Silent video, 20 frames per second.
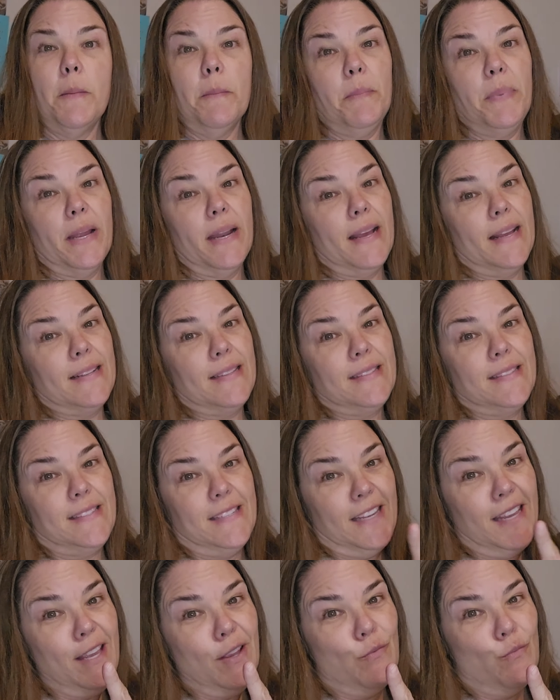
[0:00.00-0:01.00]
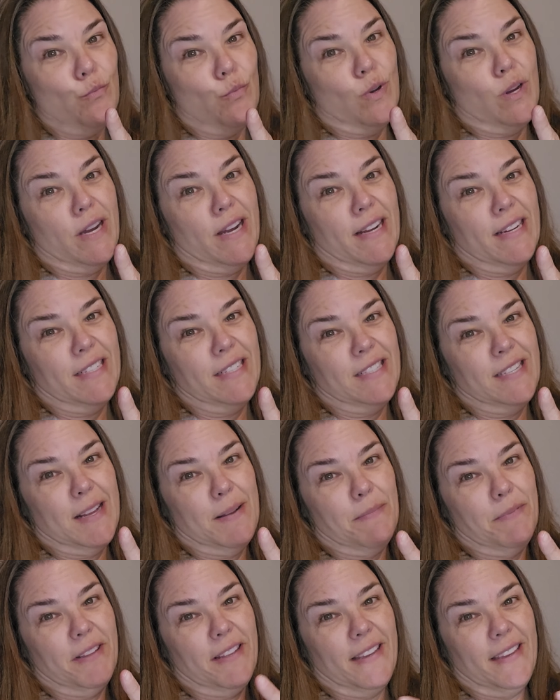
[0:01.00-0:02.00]
But I did watch
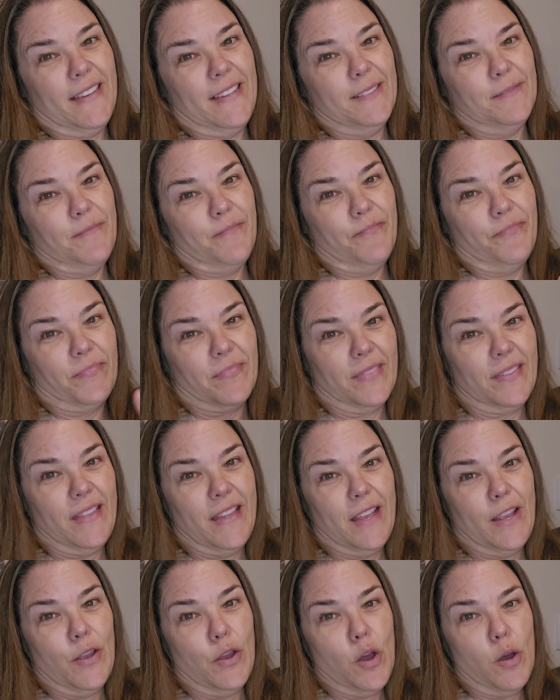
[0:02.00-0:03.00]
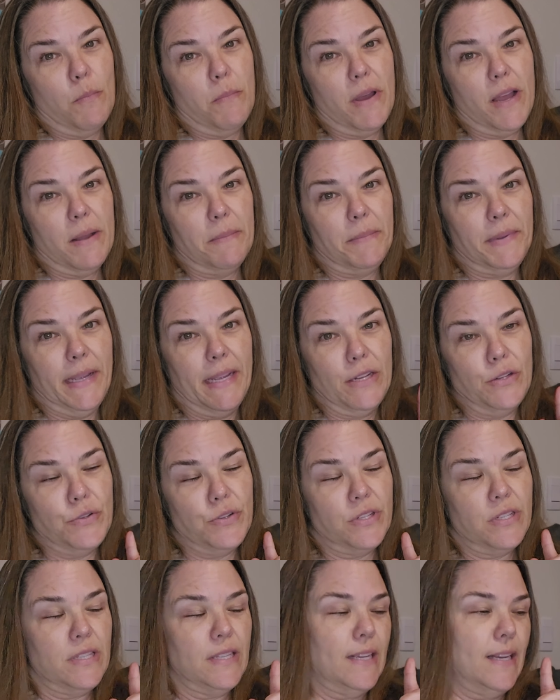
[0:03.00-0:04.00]
something that y'all might be
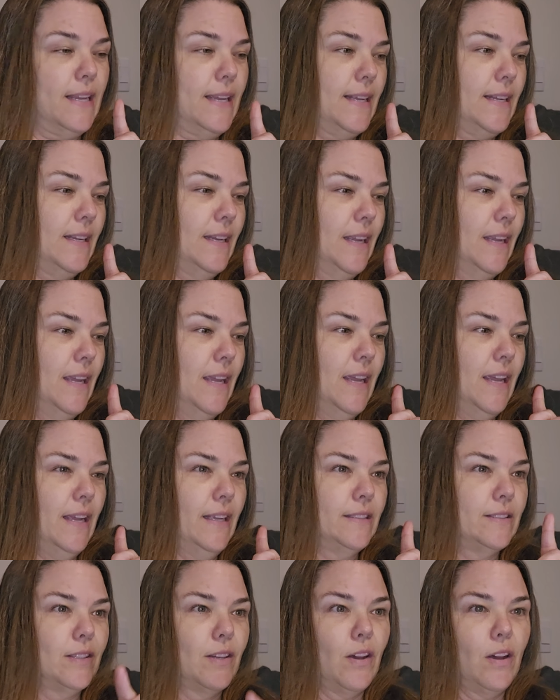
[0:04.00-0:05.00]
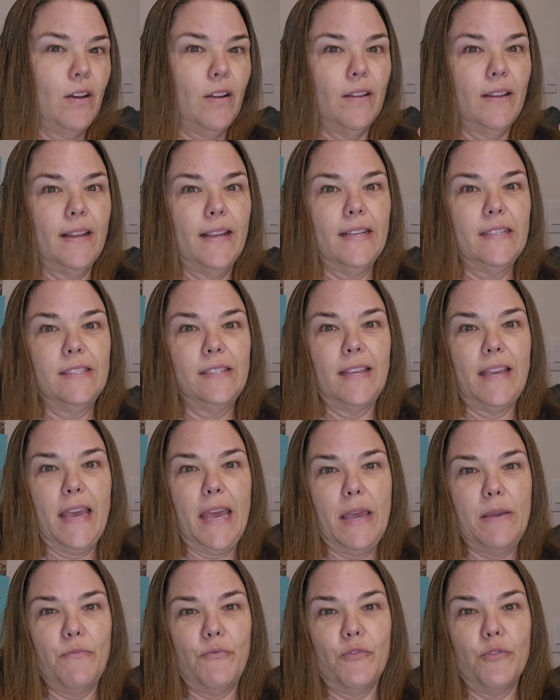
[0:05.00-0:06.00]
interested in. It's called
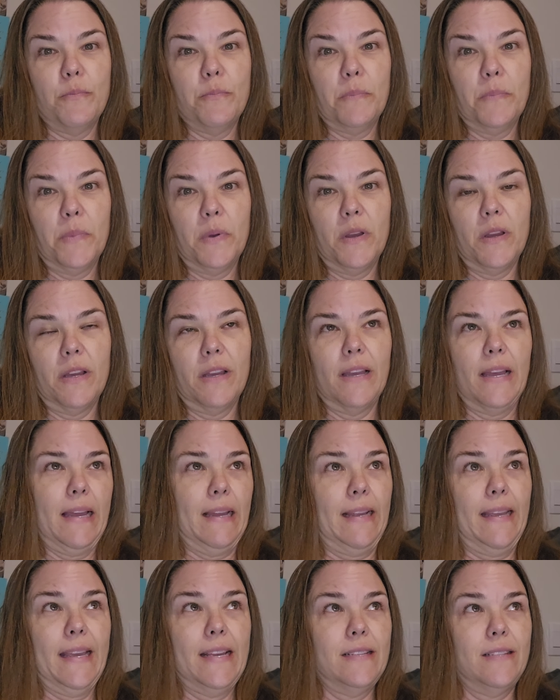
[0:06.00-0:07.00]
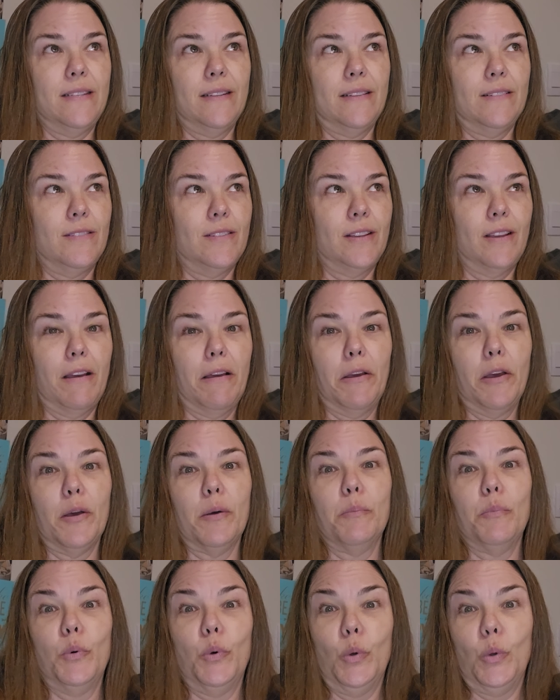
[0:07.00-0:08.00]
Escape from, I guess it's
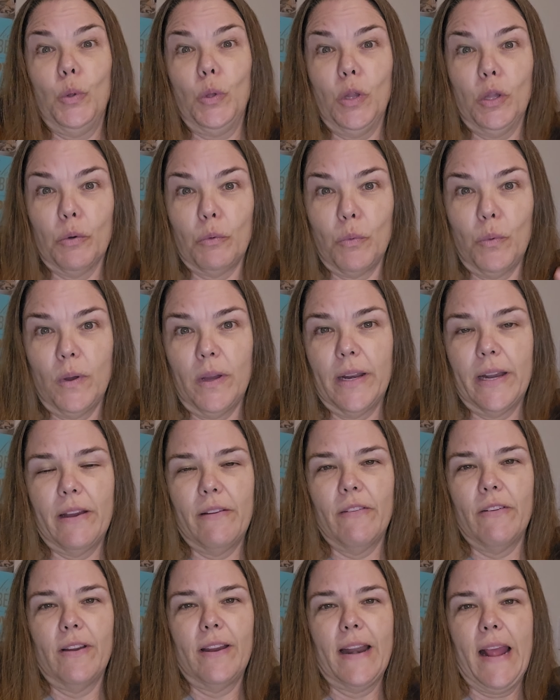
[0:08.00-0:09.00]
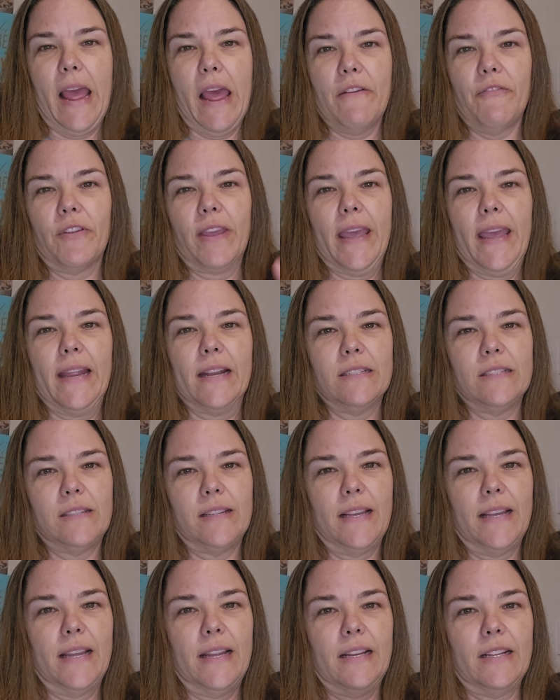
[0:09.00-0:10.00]
Kabul or whatever in
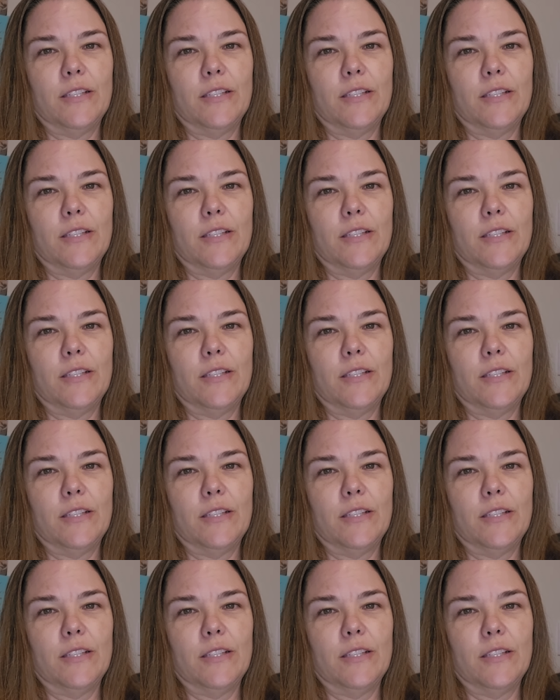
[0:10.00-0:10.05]
Afghanistan.